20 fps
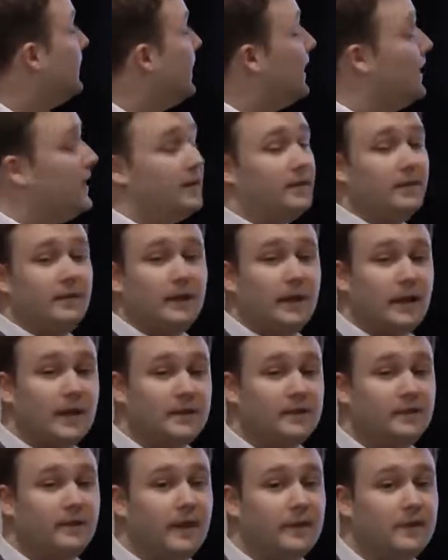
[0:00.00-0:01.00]
And the
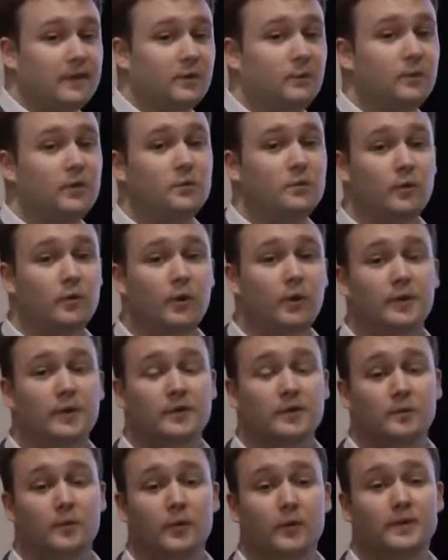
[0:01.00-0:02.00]
last factor, which we'll go
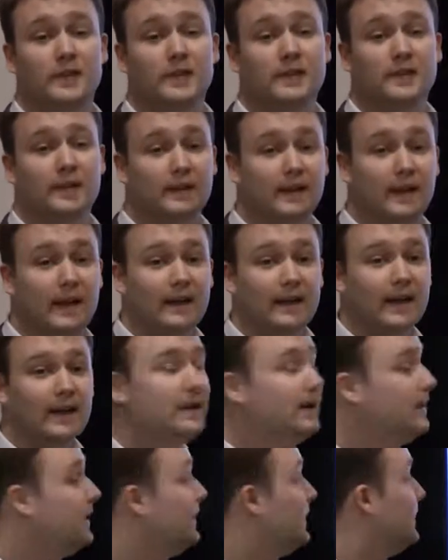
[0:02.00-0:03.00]
into more detail later,
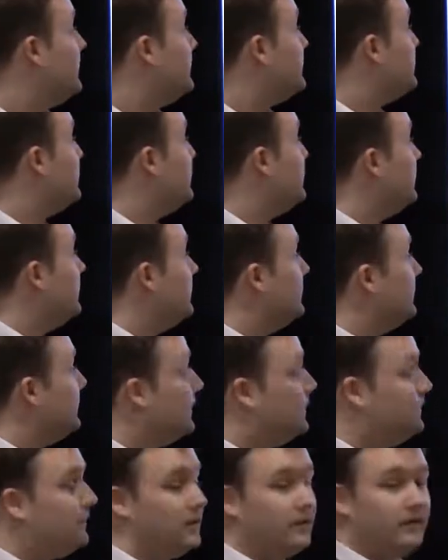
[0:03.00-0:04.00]
is the
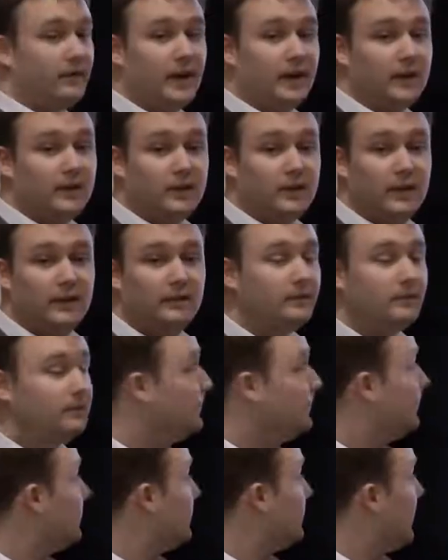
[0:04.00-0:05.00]
leverage factor,
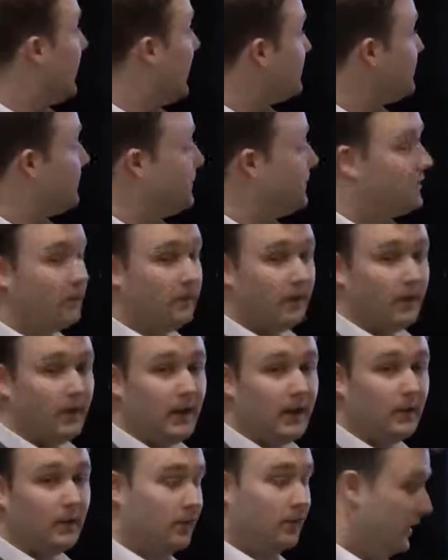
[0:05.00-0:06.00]
assets over
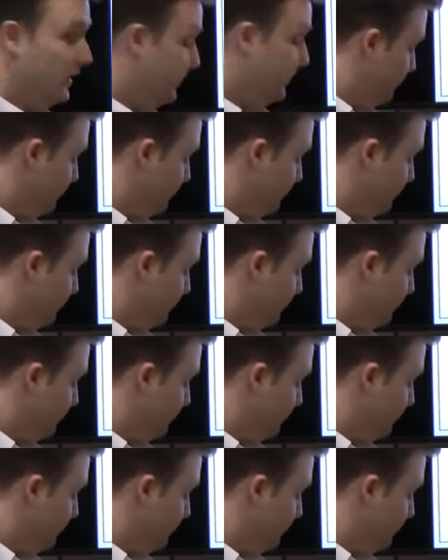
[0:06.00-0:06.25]
equity.